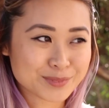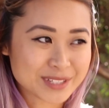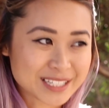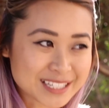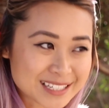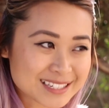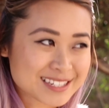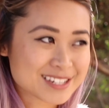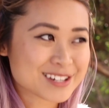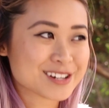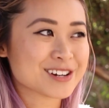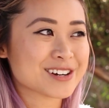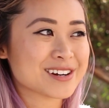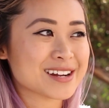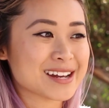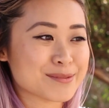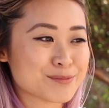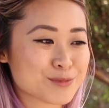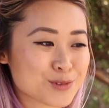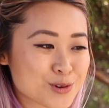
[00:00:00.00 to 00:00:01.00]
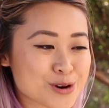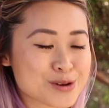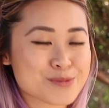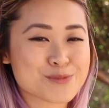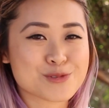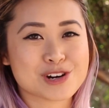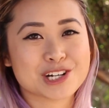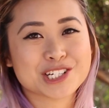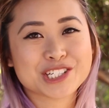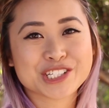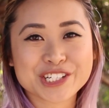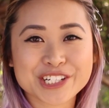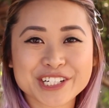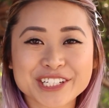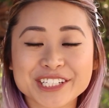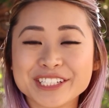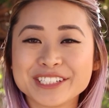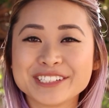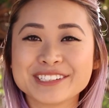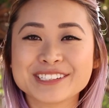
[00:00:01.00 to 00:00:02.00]
easier and more
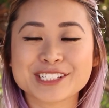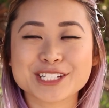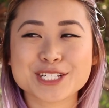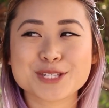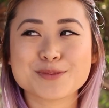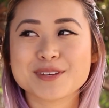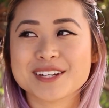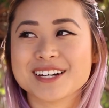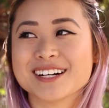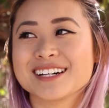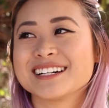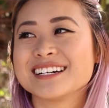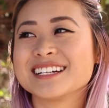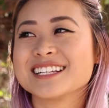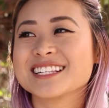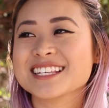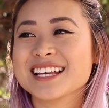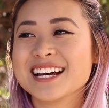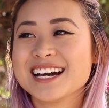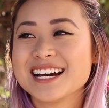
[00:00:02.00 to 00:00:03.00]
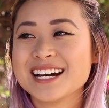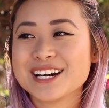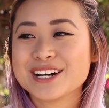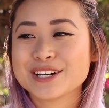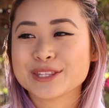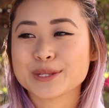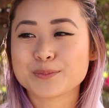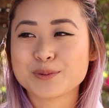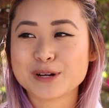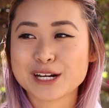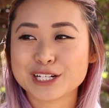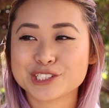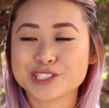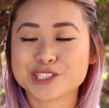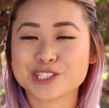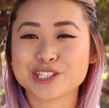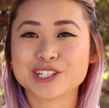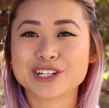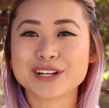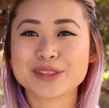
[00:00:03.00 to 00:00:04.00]
chill just because the
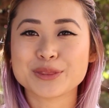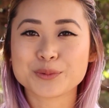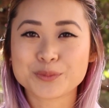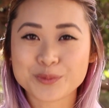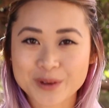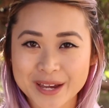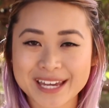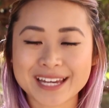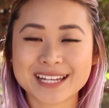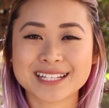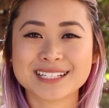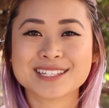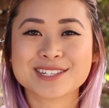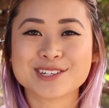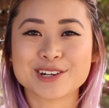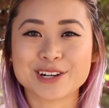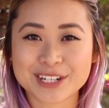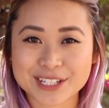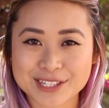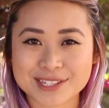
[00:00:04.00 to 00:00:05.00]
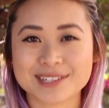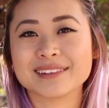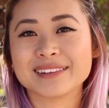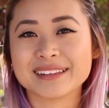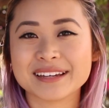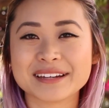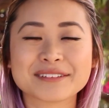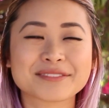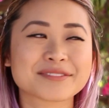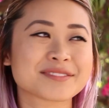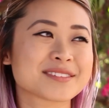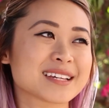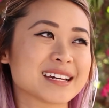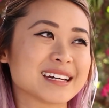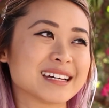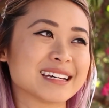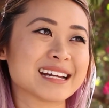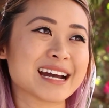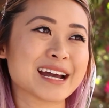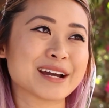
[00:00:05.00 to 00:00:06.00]
pressure and the weight started to lift,
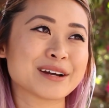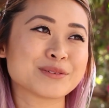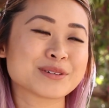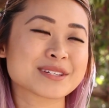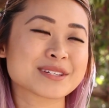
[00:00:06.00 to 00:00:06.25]
and I